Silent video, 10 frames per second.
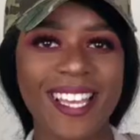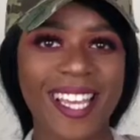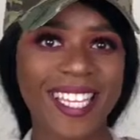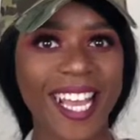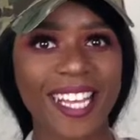
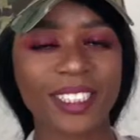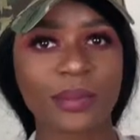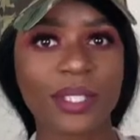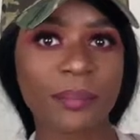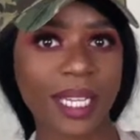Hey guys,
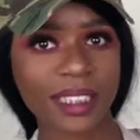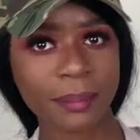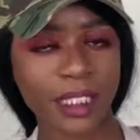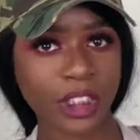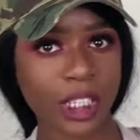welcome back to
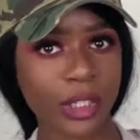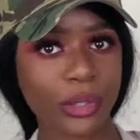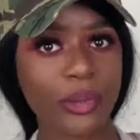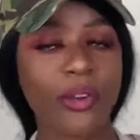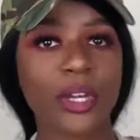my
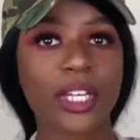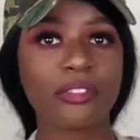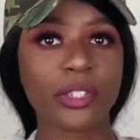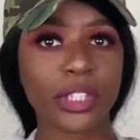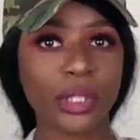channel.
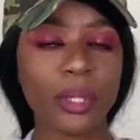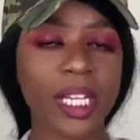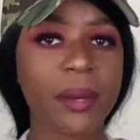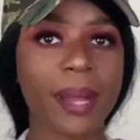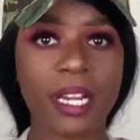If you're new
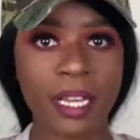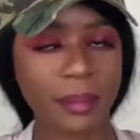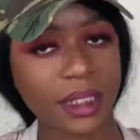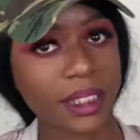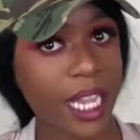here, my name
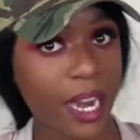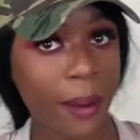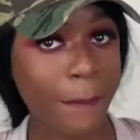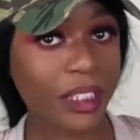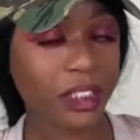is
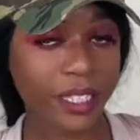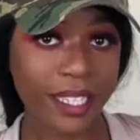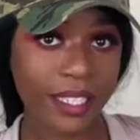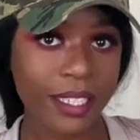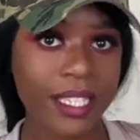Ciera
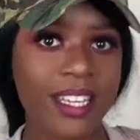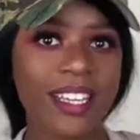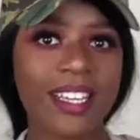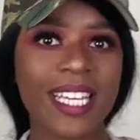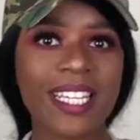Michelle,
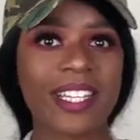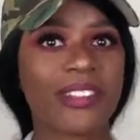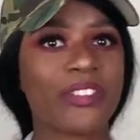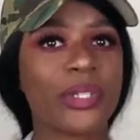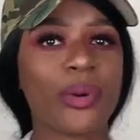and
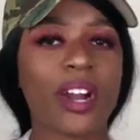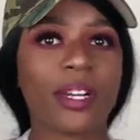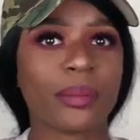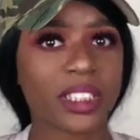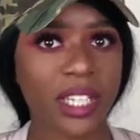if you
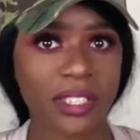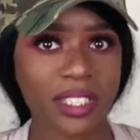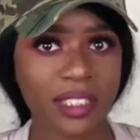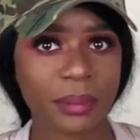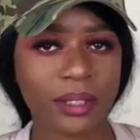are a
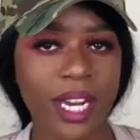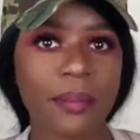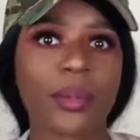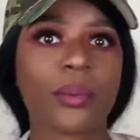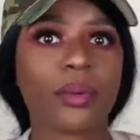returning
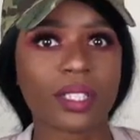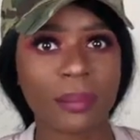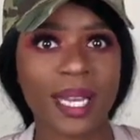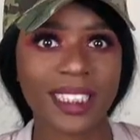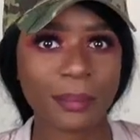subscriber,
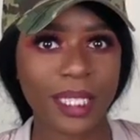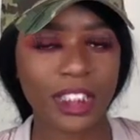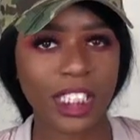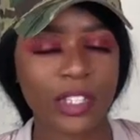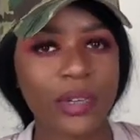welcome back to my
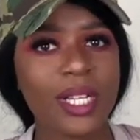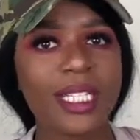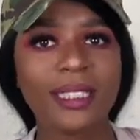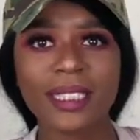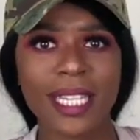channel.
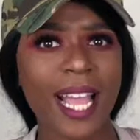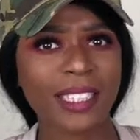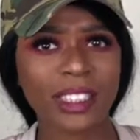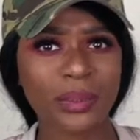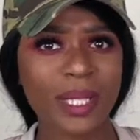Today I
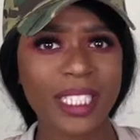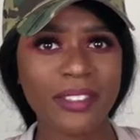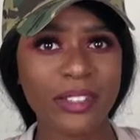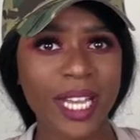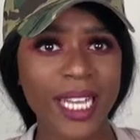just want to
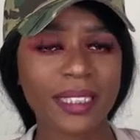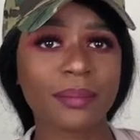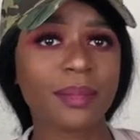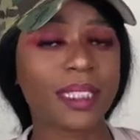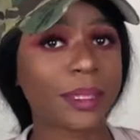give you guys
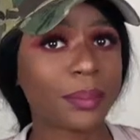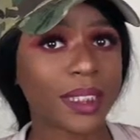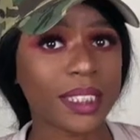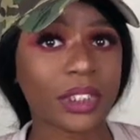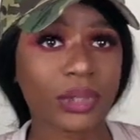some tips
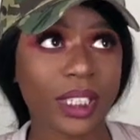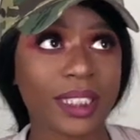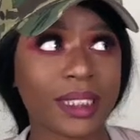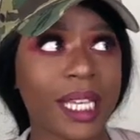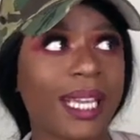and
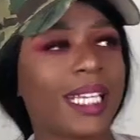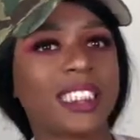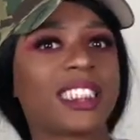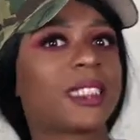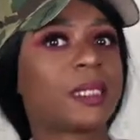tricks
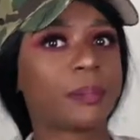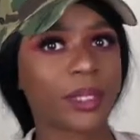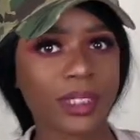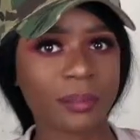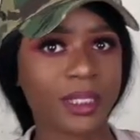and just
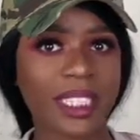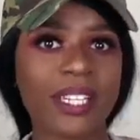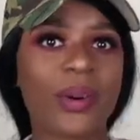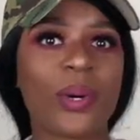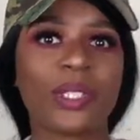spill some
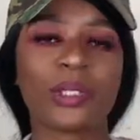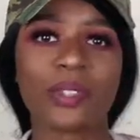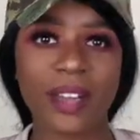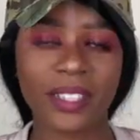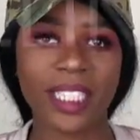tea on
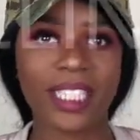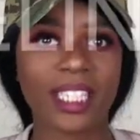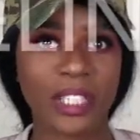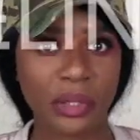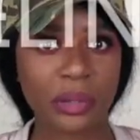traveling
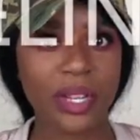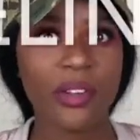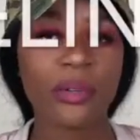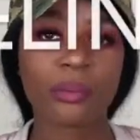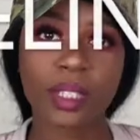alone.
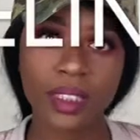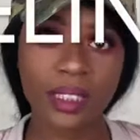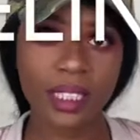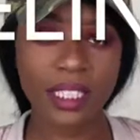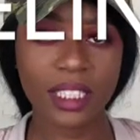
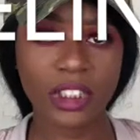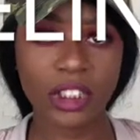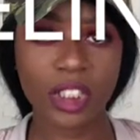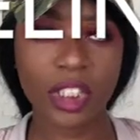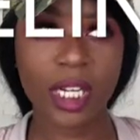Recently this
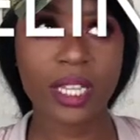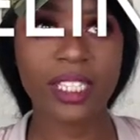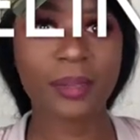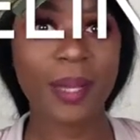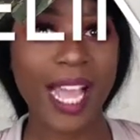year,
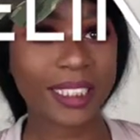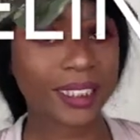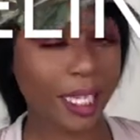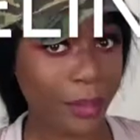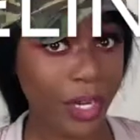this
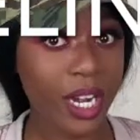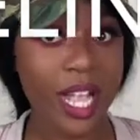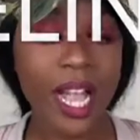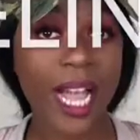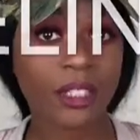past summer,
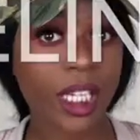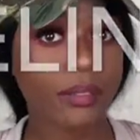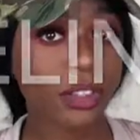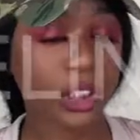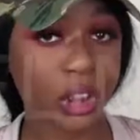I
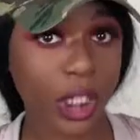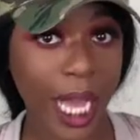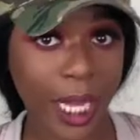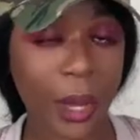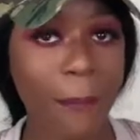traveled to
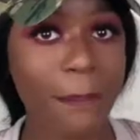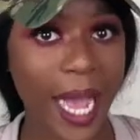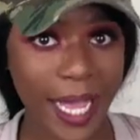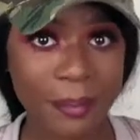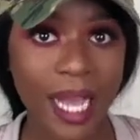Chicago
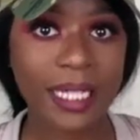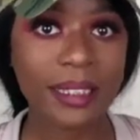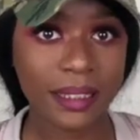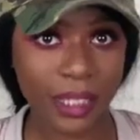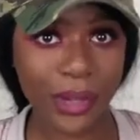by
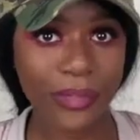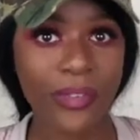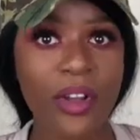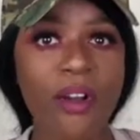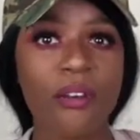myself
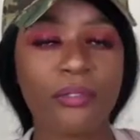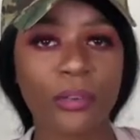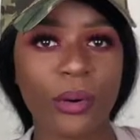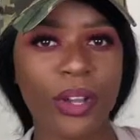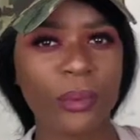
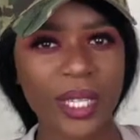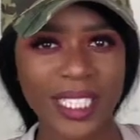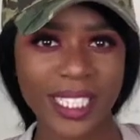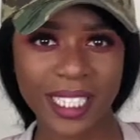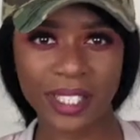for a
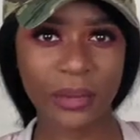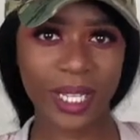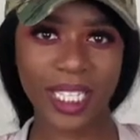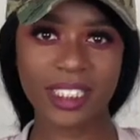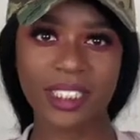weekend
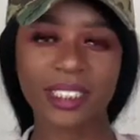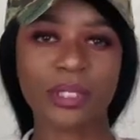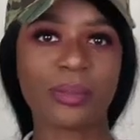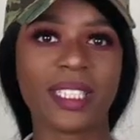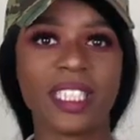getaway just
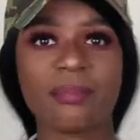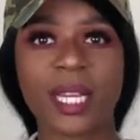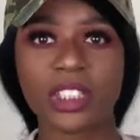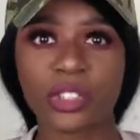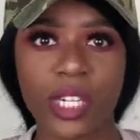to relieve
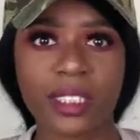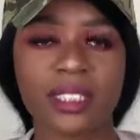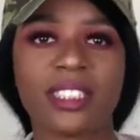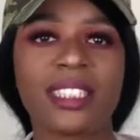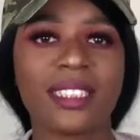my stress
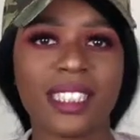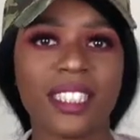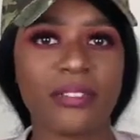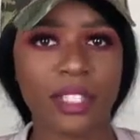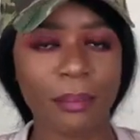and just to
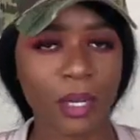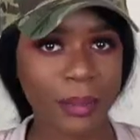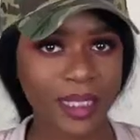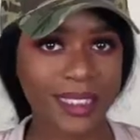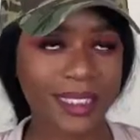live in the
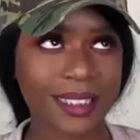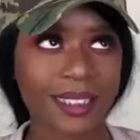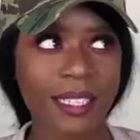moment, since